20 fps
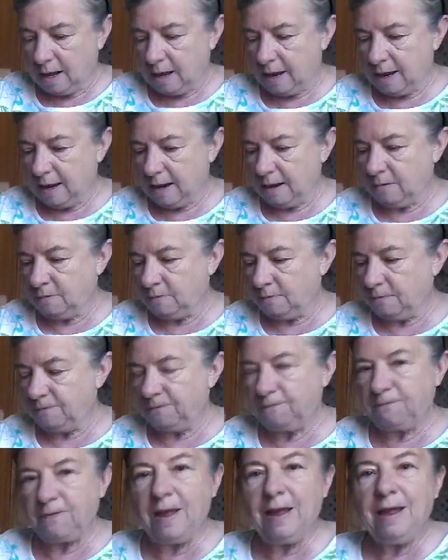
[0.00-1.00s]
and
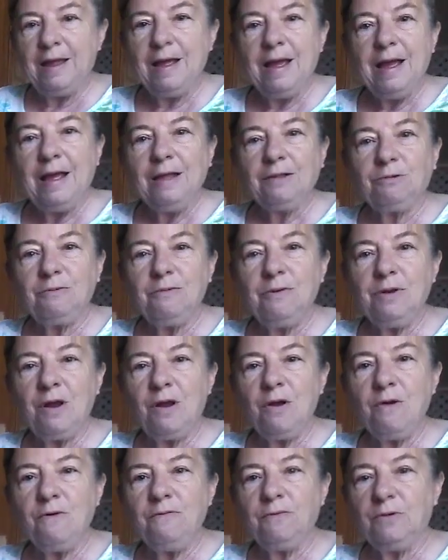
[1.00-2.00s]
threw it
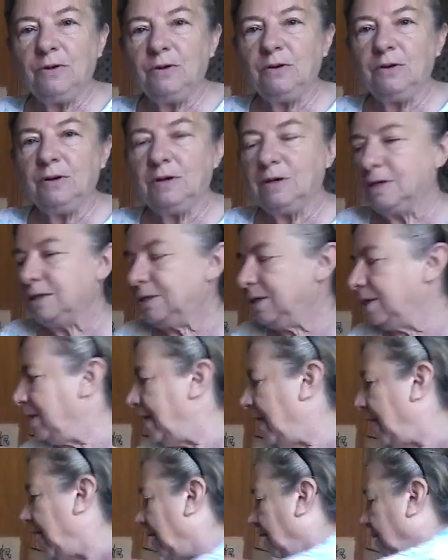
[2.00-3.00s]
over to
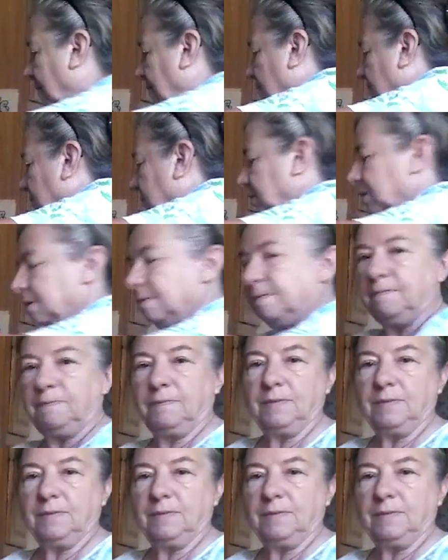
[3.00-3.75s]
the animals.